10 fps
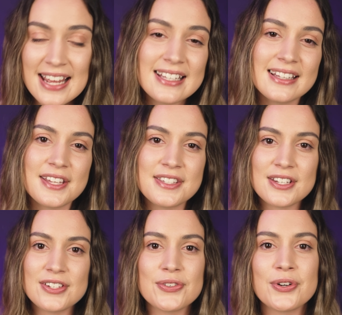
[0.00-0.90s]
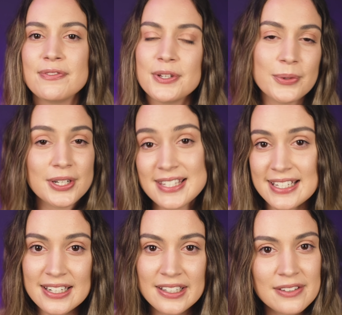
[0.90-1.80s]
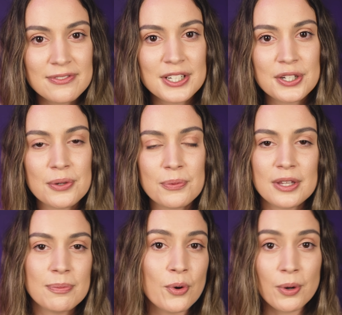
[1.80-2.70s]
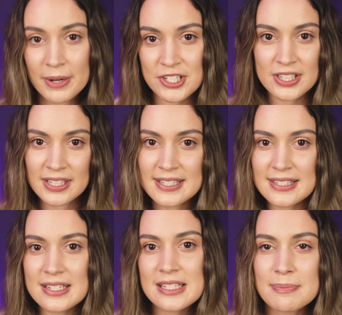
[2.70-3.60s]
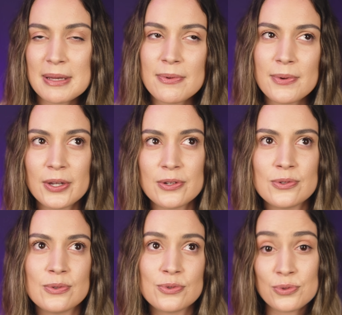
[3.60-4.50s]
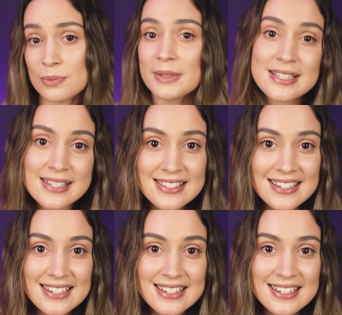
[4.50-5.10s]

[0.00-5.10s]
any lenses or if you want to see another video with more budget lenses, maybe we could do zoom lenses